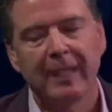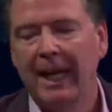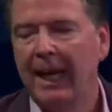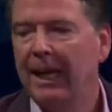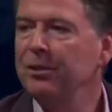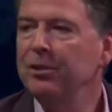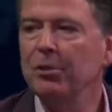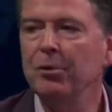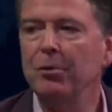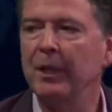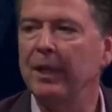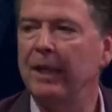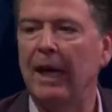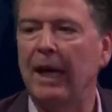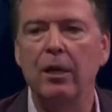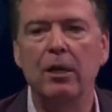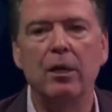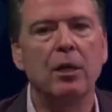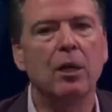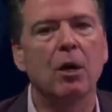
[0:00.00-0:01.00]
And doing
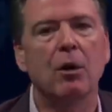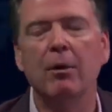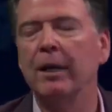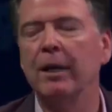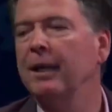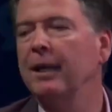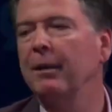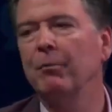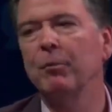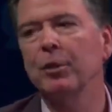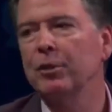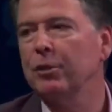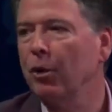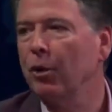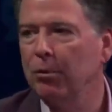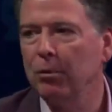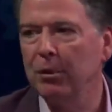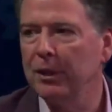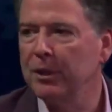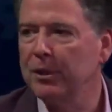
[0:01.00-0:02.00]
that, knowing that we're
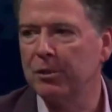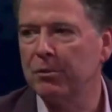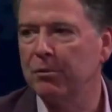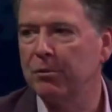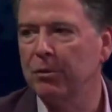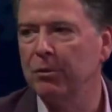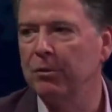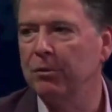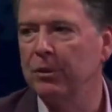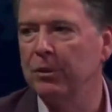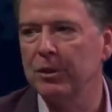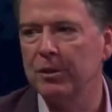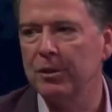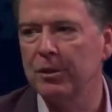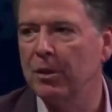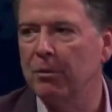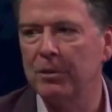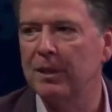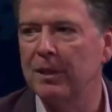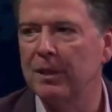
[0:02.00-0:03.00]
totally screwed because
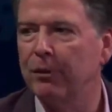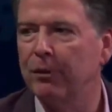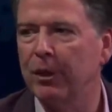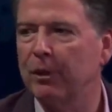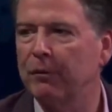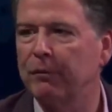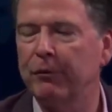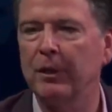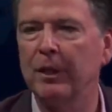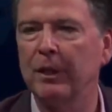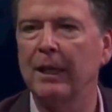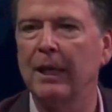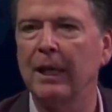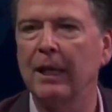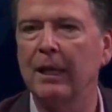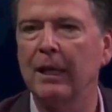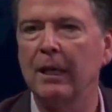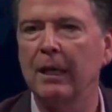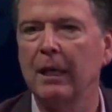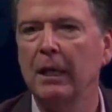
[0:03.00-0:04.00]
no one's ever going to fully get
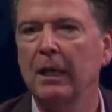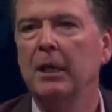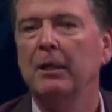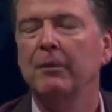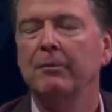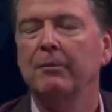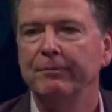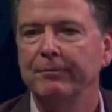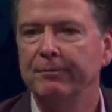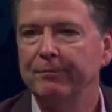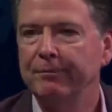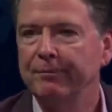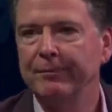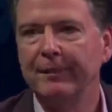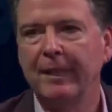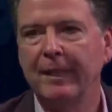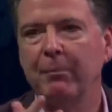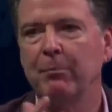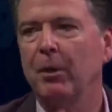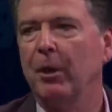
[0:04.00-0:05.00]
it,
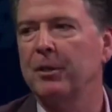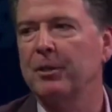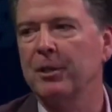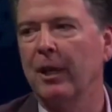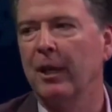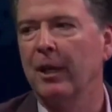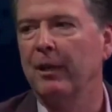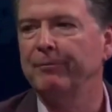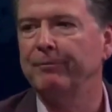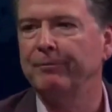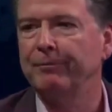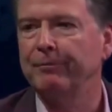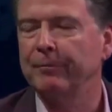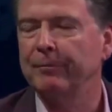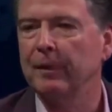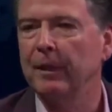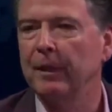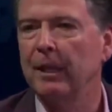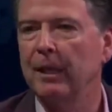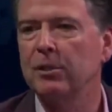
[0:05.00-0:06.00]
and march on.
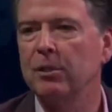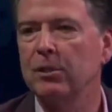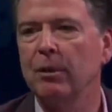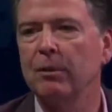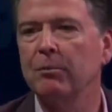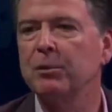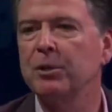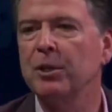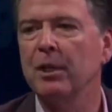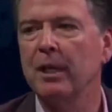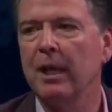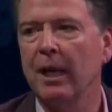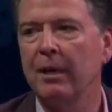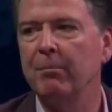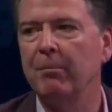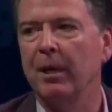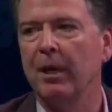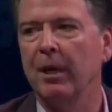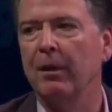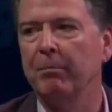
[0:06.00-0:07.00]
And so it was a
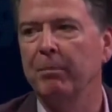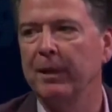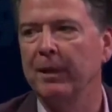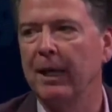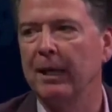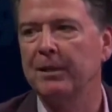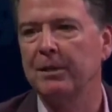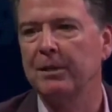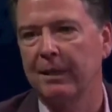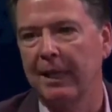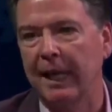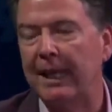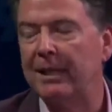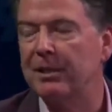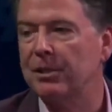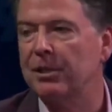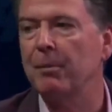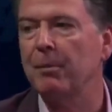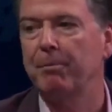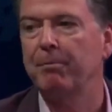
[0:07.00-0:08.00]
nightmare, but that's
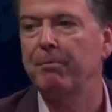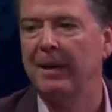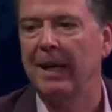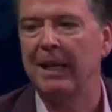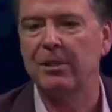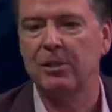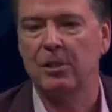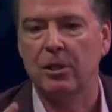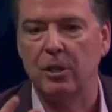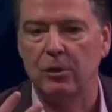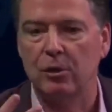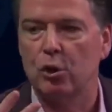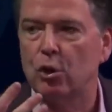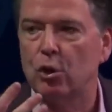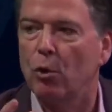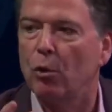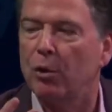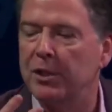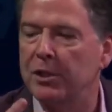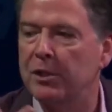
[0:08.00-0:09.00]
the
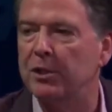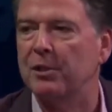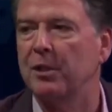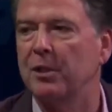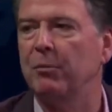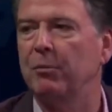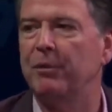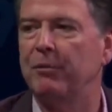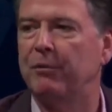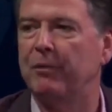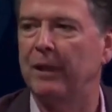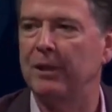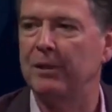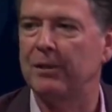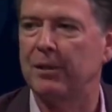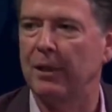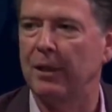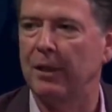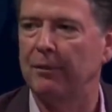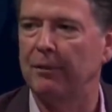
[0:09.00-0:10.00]
choices that we face
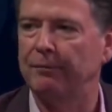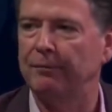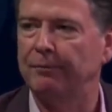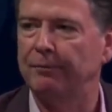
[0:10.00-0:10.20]
there.